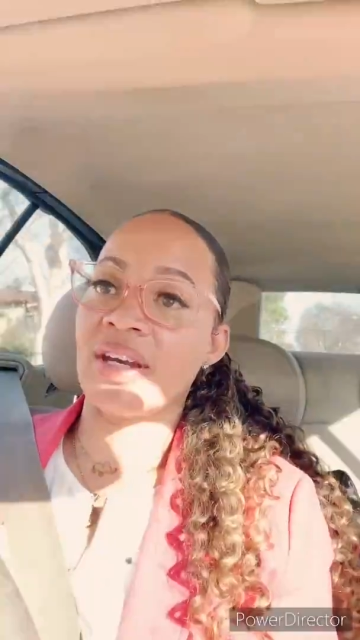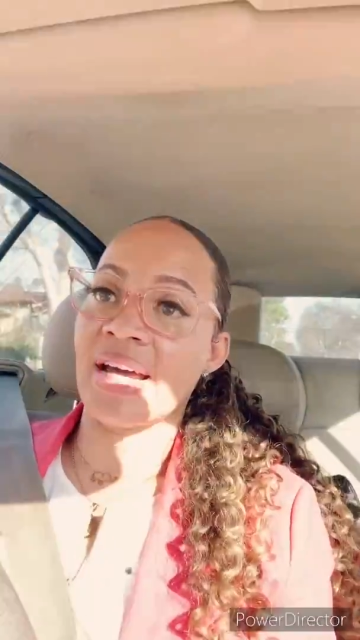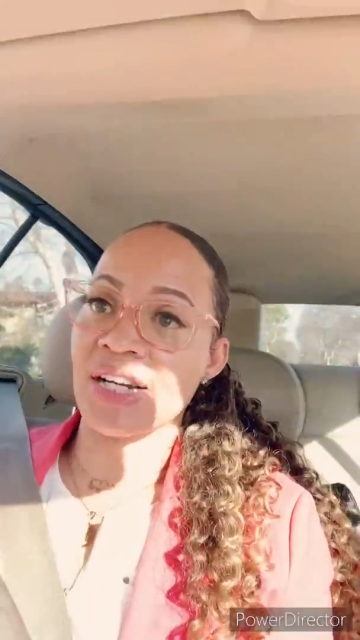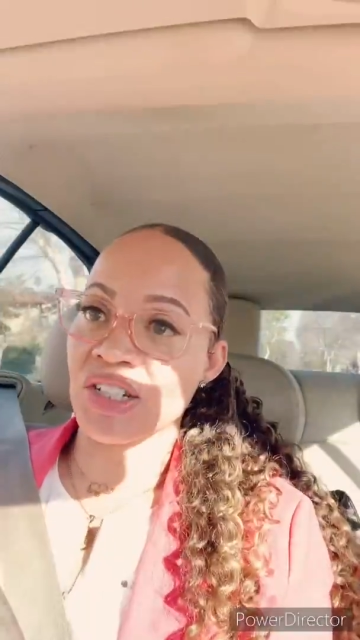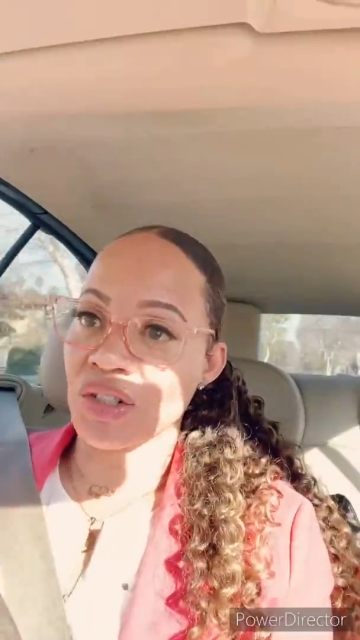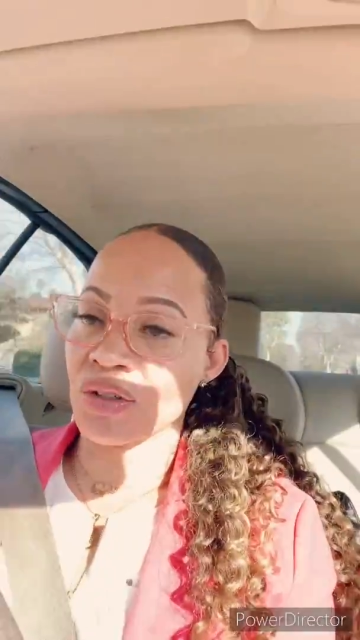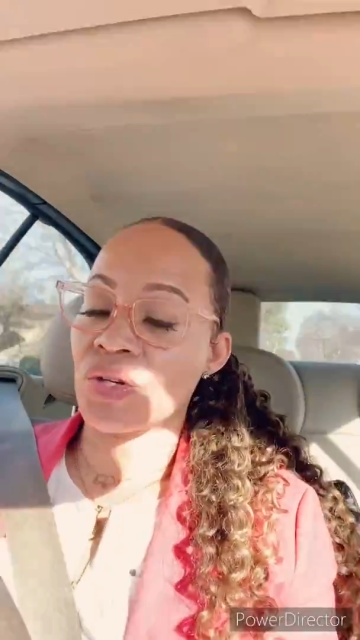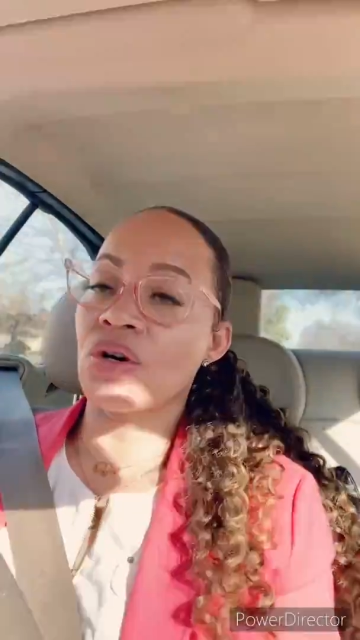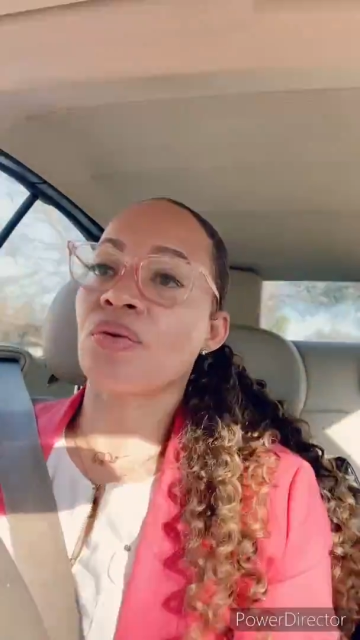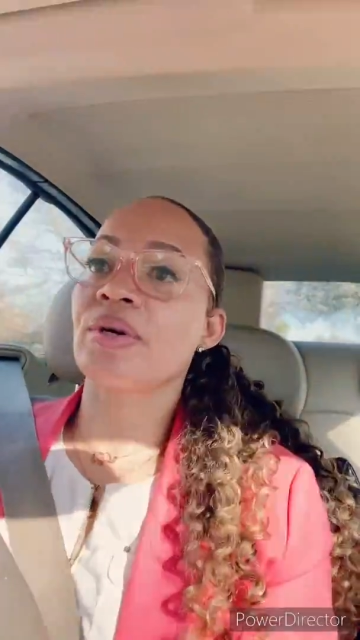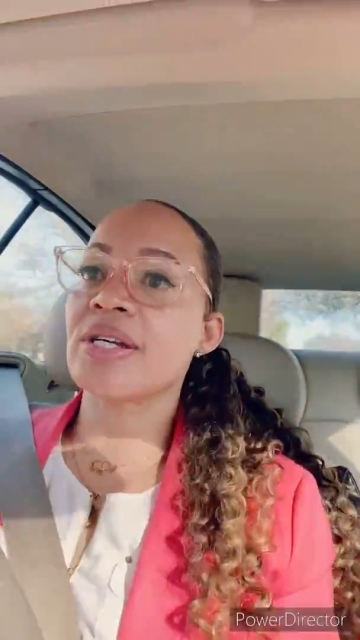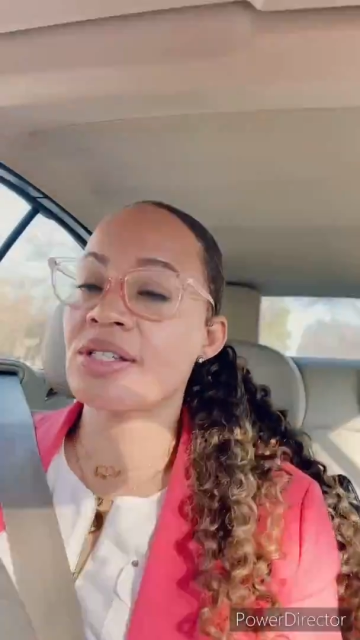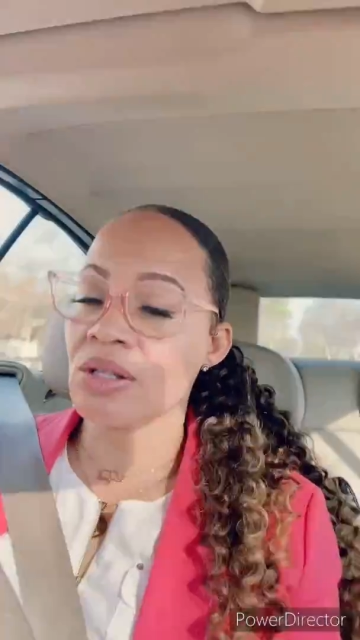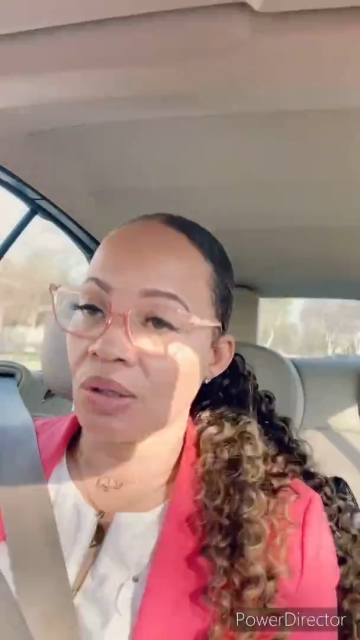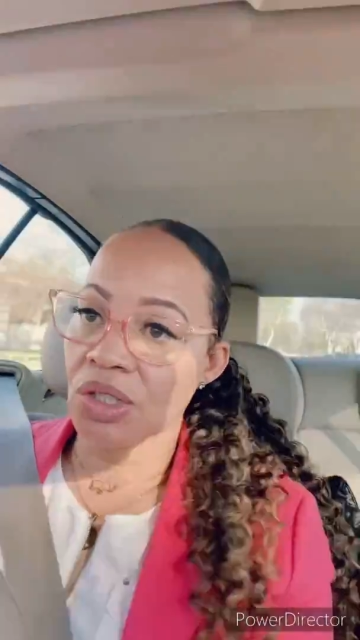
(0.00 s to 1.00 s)
National Notary
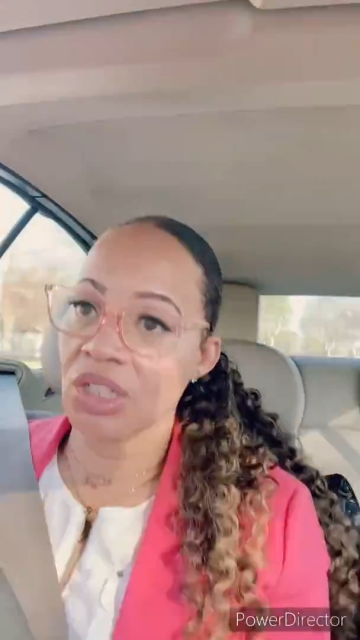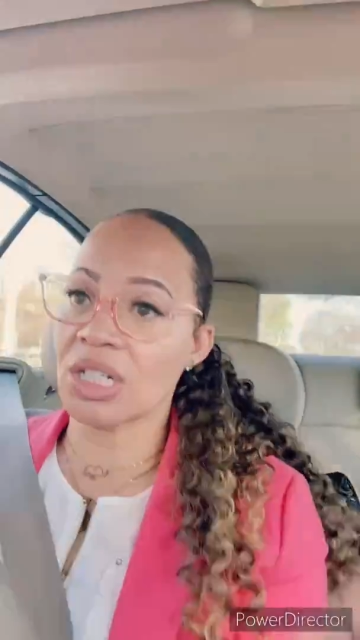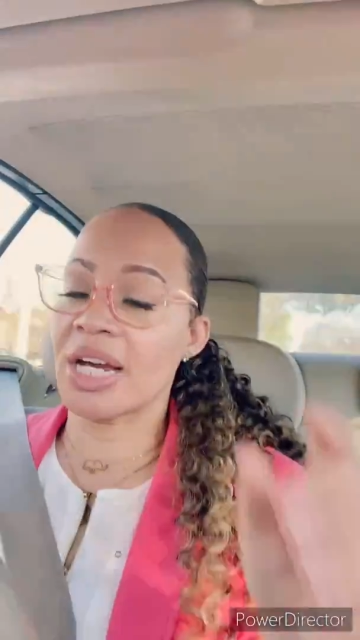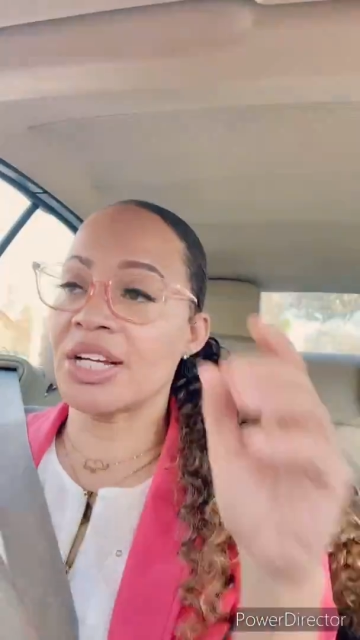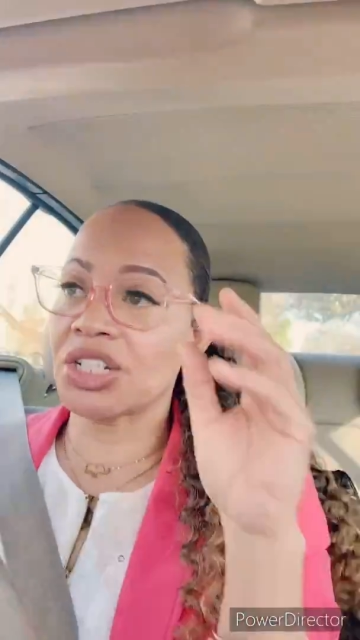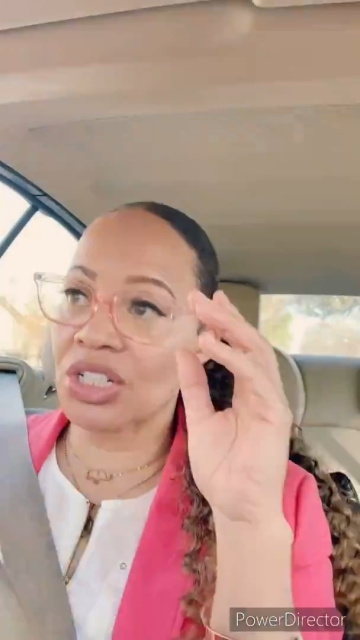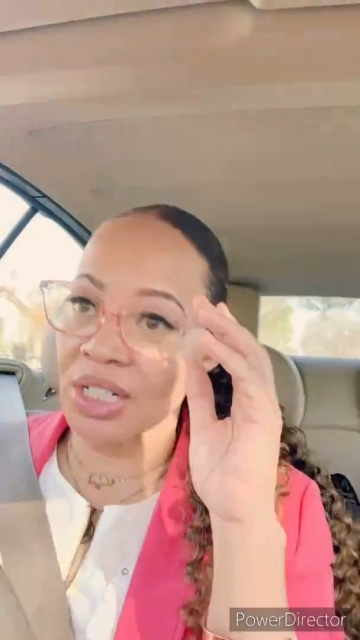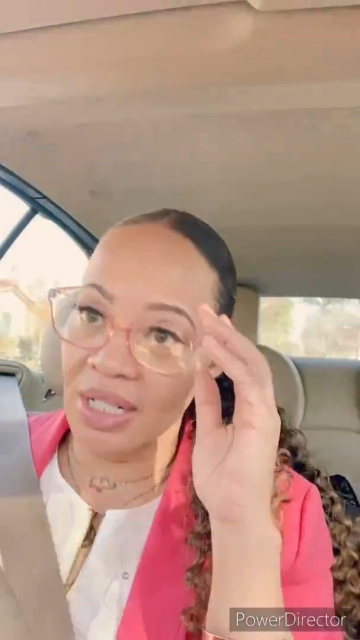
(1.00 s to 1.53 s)
Association,